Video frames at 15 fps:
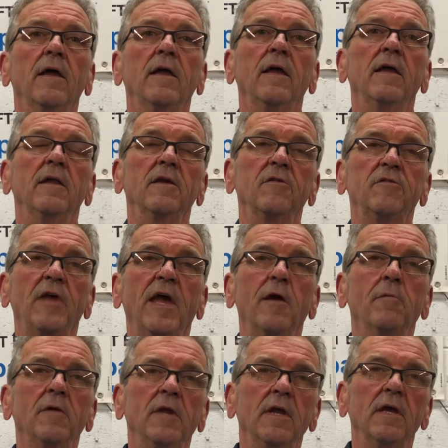In
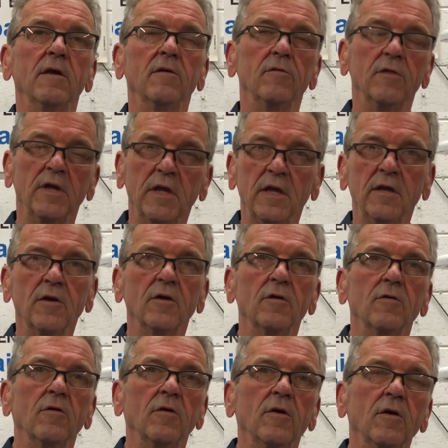examining the
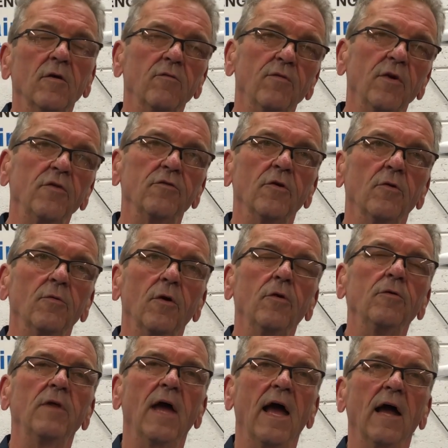official
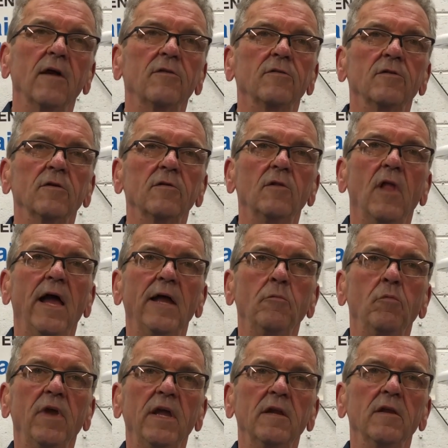Rotax
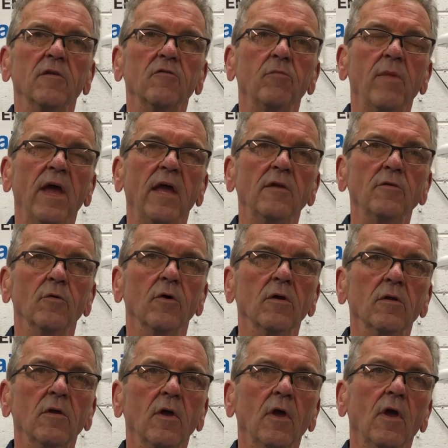line maintenance
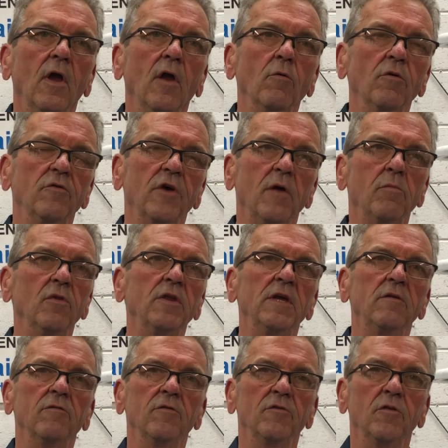manual, which I
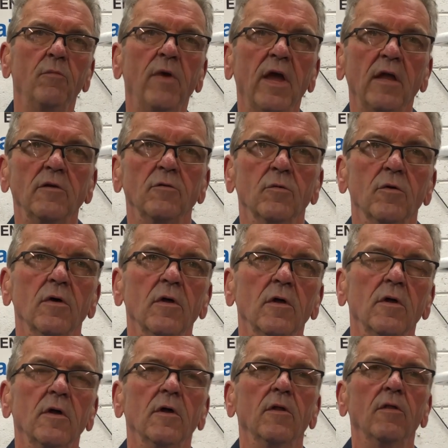believe is the manual
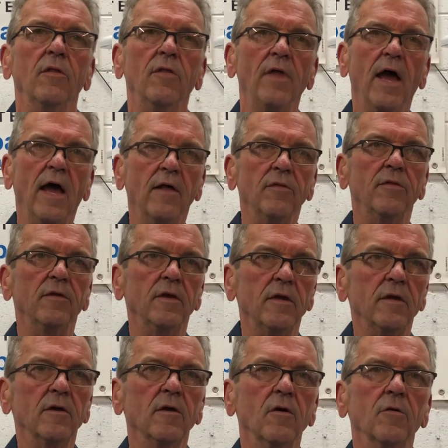that
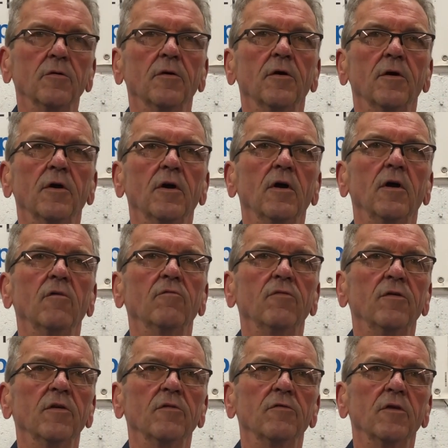the owner of
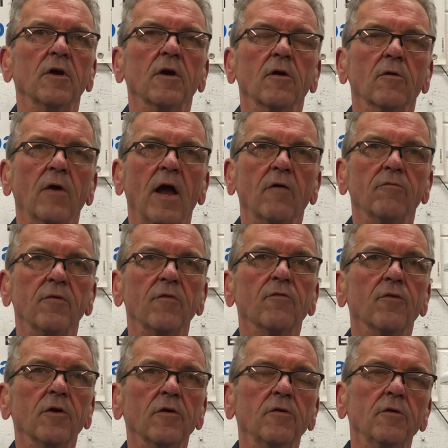this aircraft
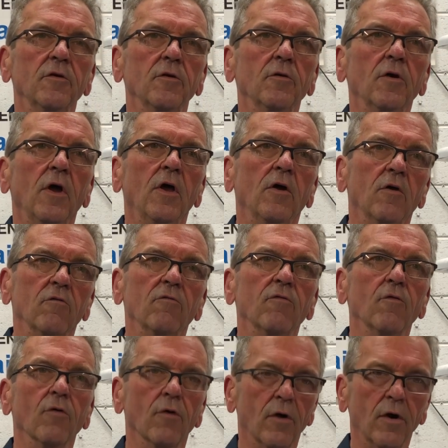referred to
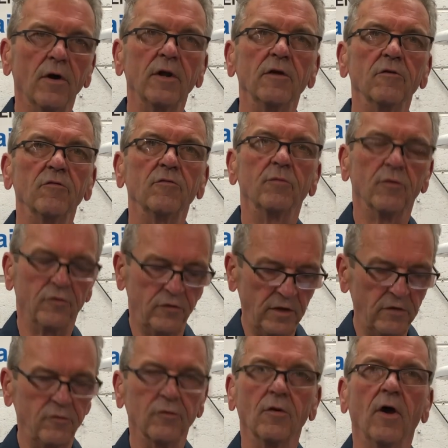for his
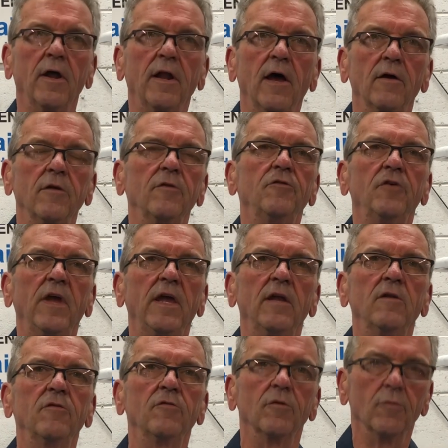procedure on how to
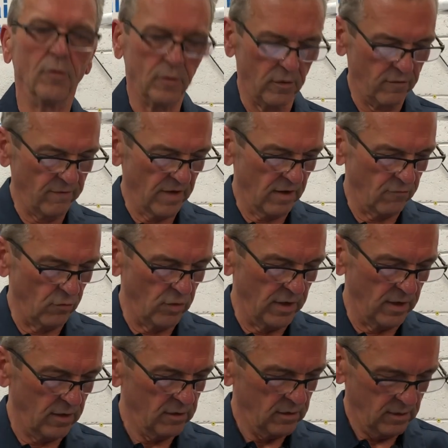change the rotary valve
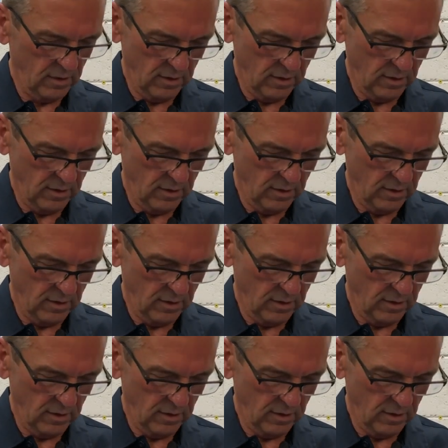oil,